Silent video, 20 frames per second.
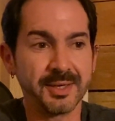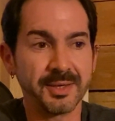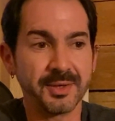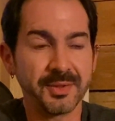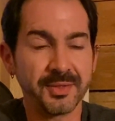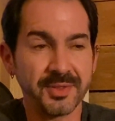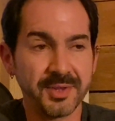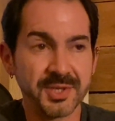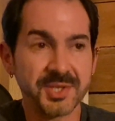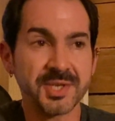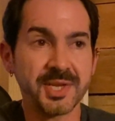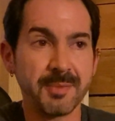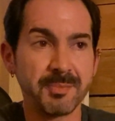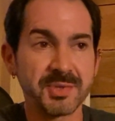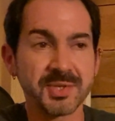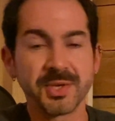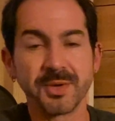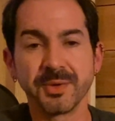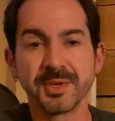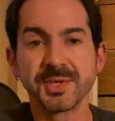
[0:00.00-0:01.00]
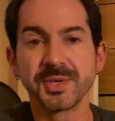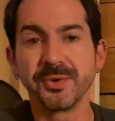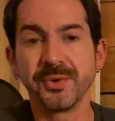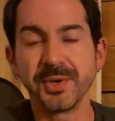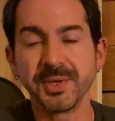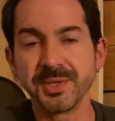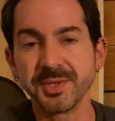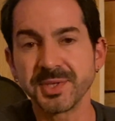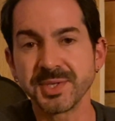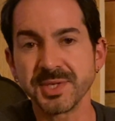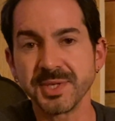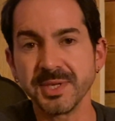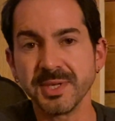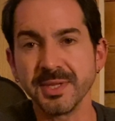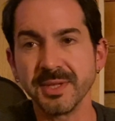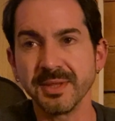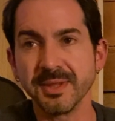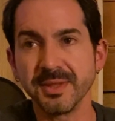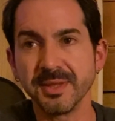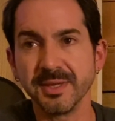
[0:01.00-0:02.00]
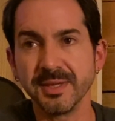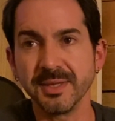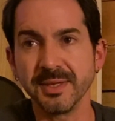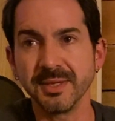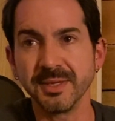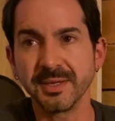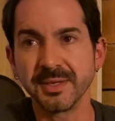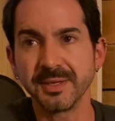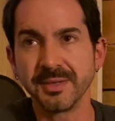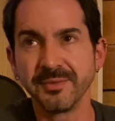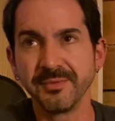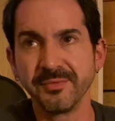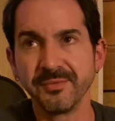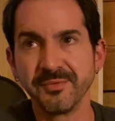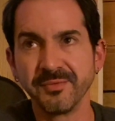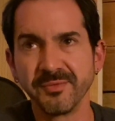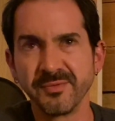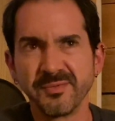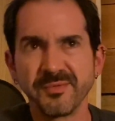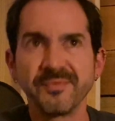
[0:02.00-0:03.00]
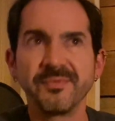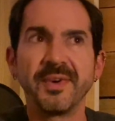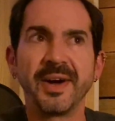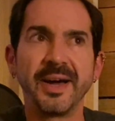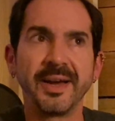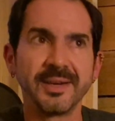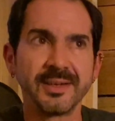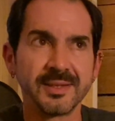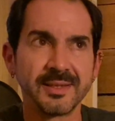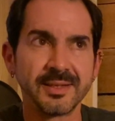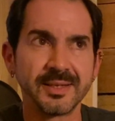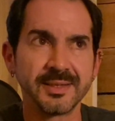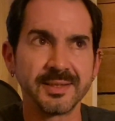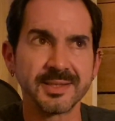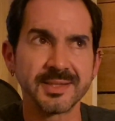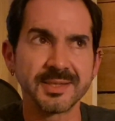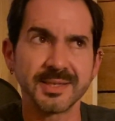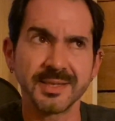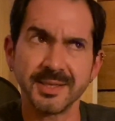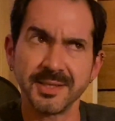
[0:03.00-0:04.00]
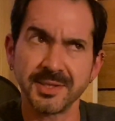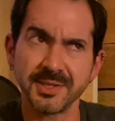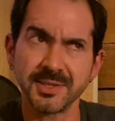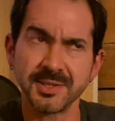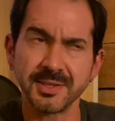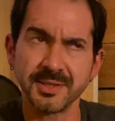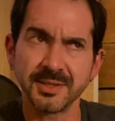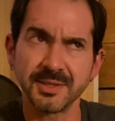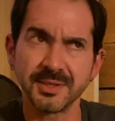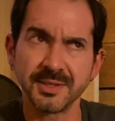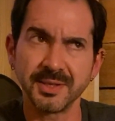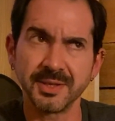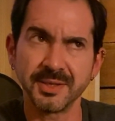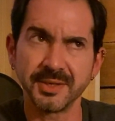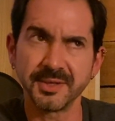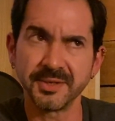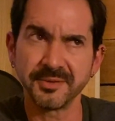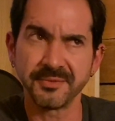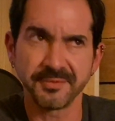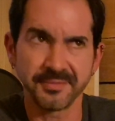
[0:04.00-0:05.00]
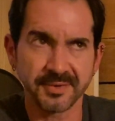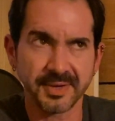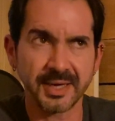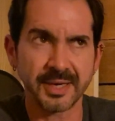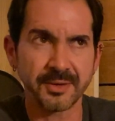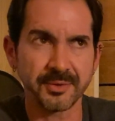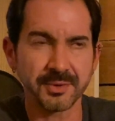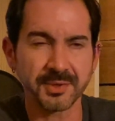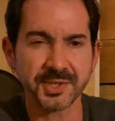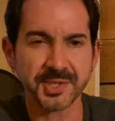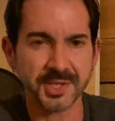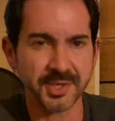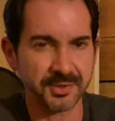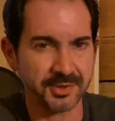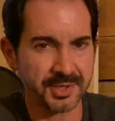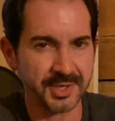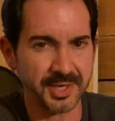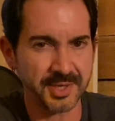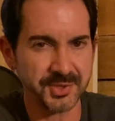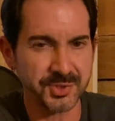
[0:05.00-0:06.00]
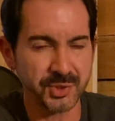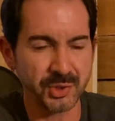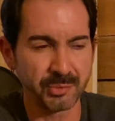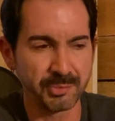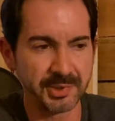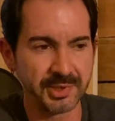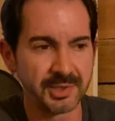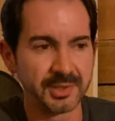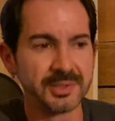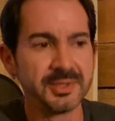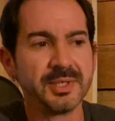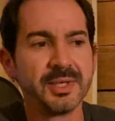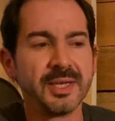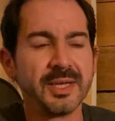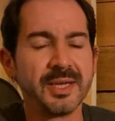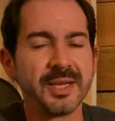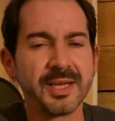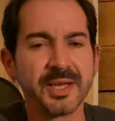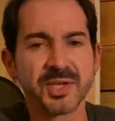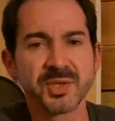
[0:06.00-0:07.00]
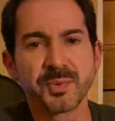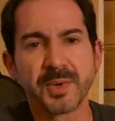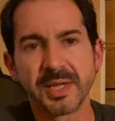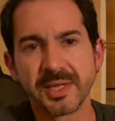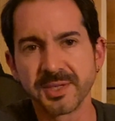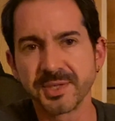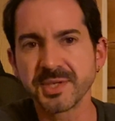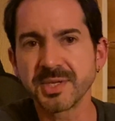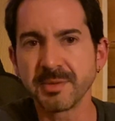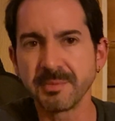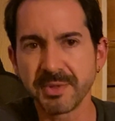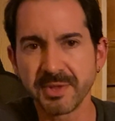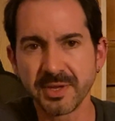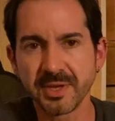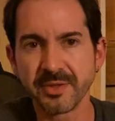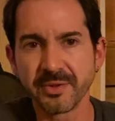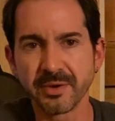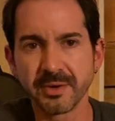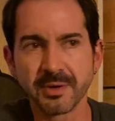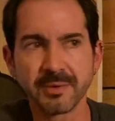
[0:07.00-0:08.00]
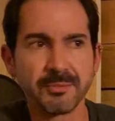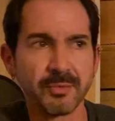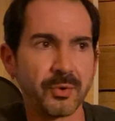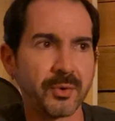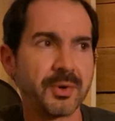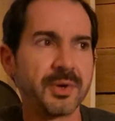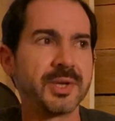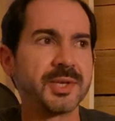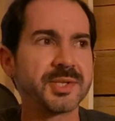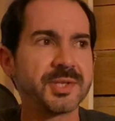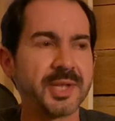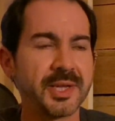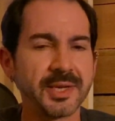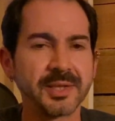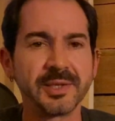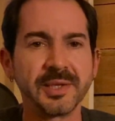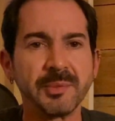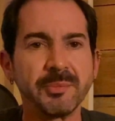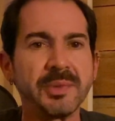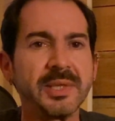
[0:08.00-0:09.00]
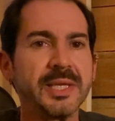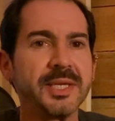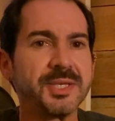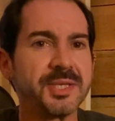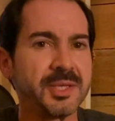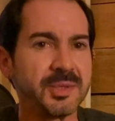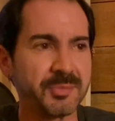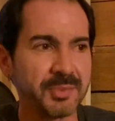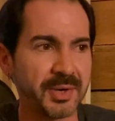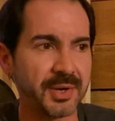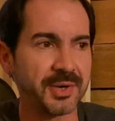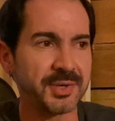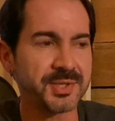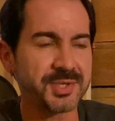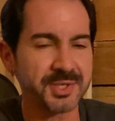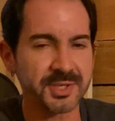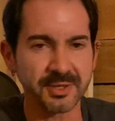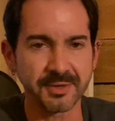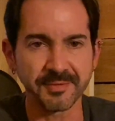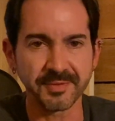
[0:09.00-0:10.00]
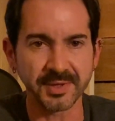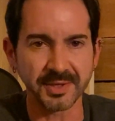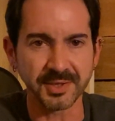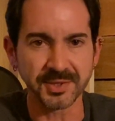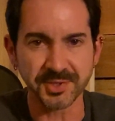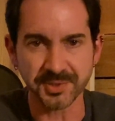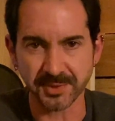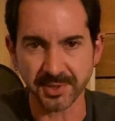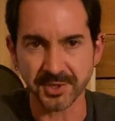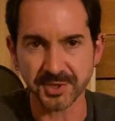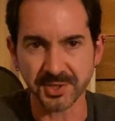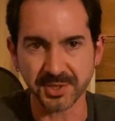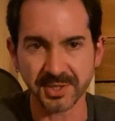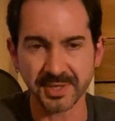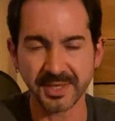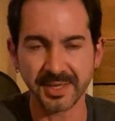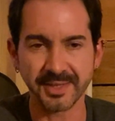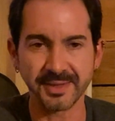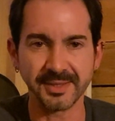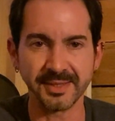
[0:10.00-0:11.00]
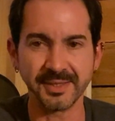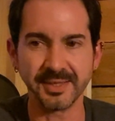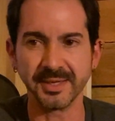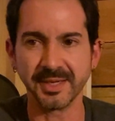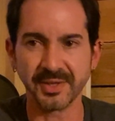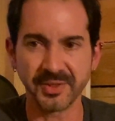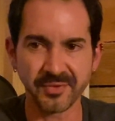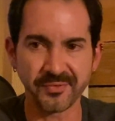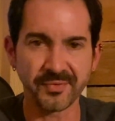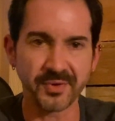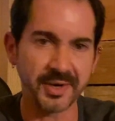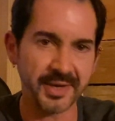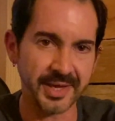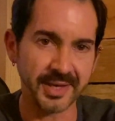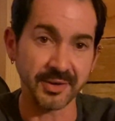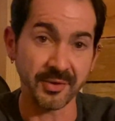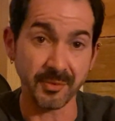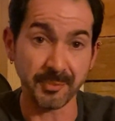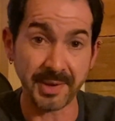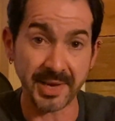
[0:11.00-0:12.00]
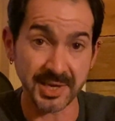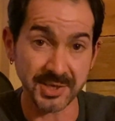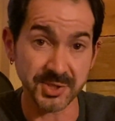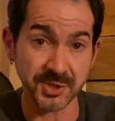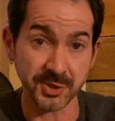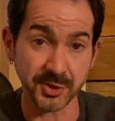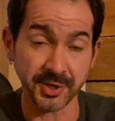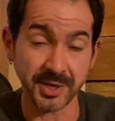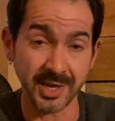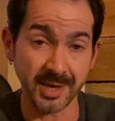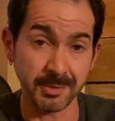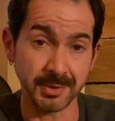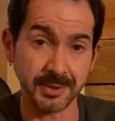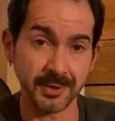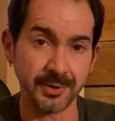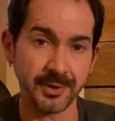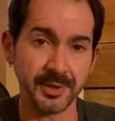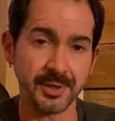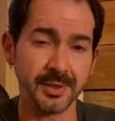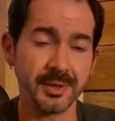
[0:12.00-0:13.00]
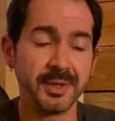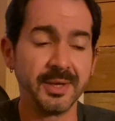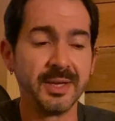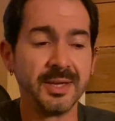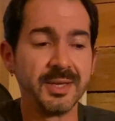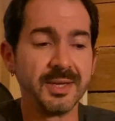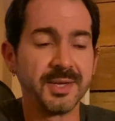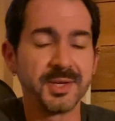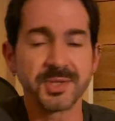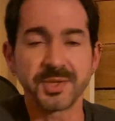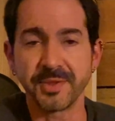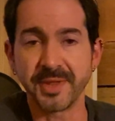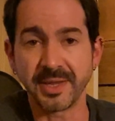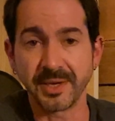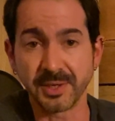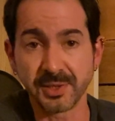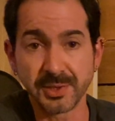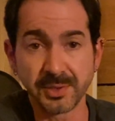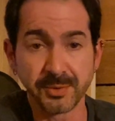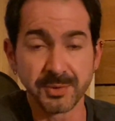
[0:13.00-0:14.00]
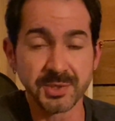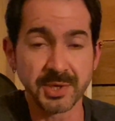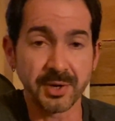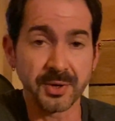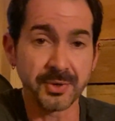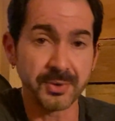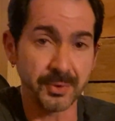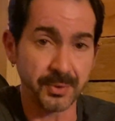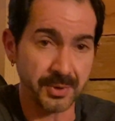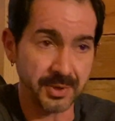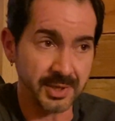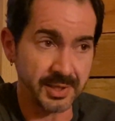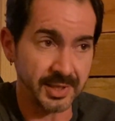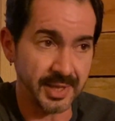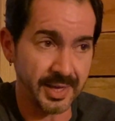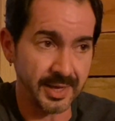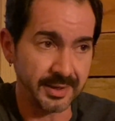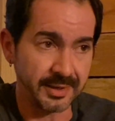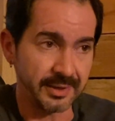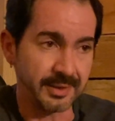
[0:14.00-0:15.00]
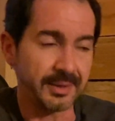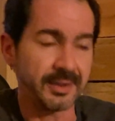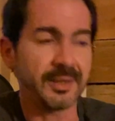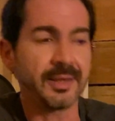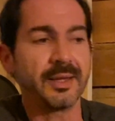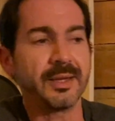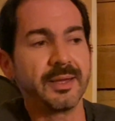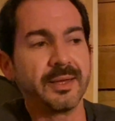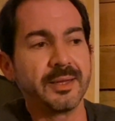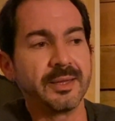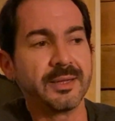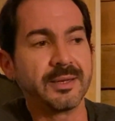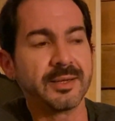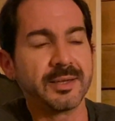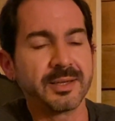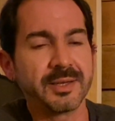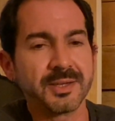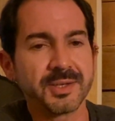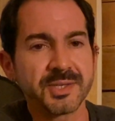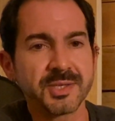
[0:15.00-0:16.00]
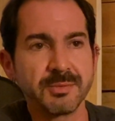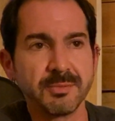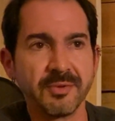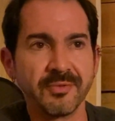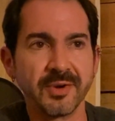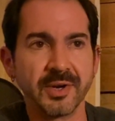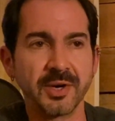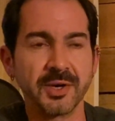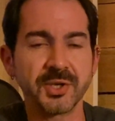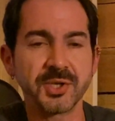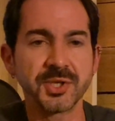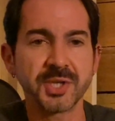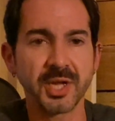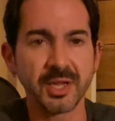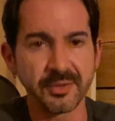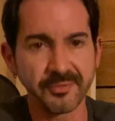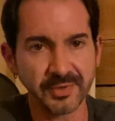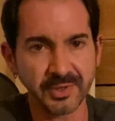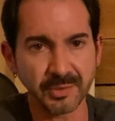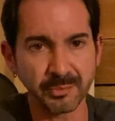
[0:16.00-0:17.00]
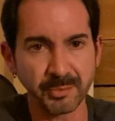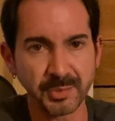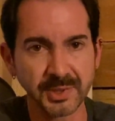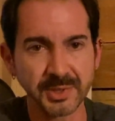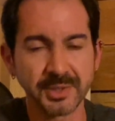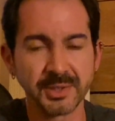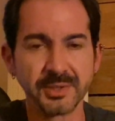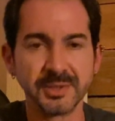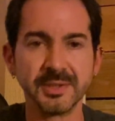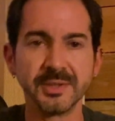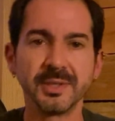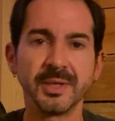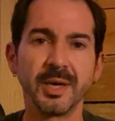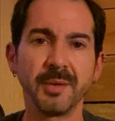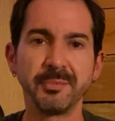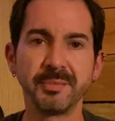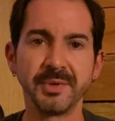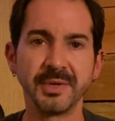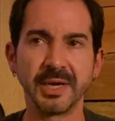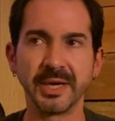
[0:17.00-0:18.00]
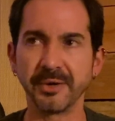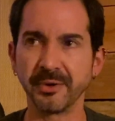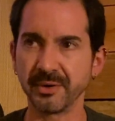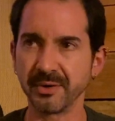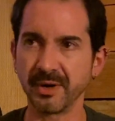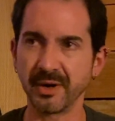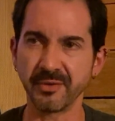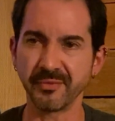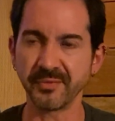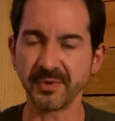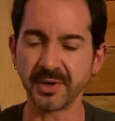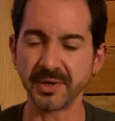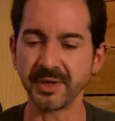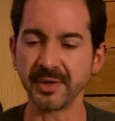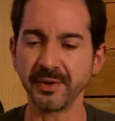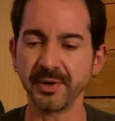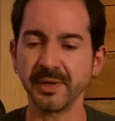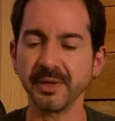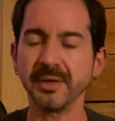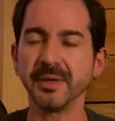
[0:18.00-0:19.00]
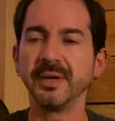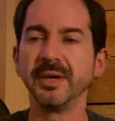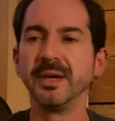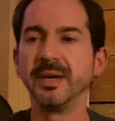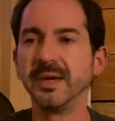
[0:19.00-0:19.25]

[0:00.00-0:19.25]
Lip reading: This episode is going to see the finalization of our center console build, as well as some of the other more aesthetically pleasing parts of the construction at the front end of the passenger cabin area. So that includes our door cladding and some of our shelving build up in our front area.